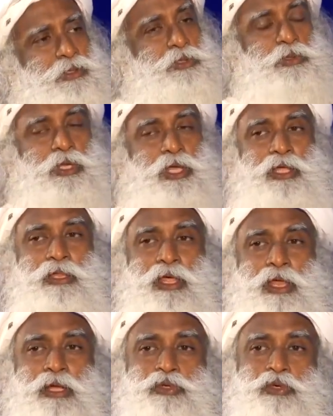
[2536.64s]
Today
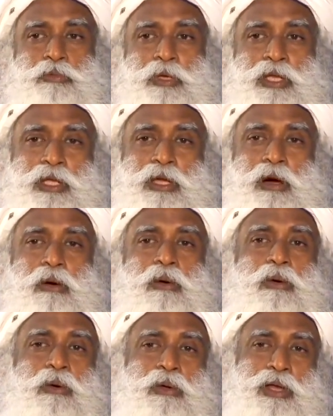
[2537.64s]
there are too many
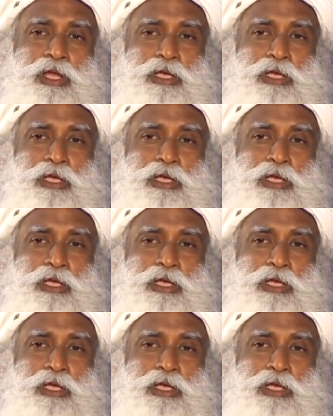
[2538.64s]
whole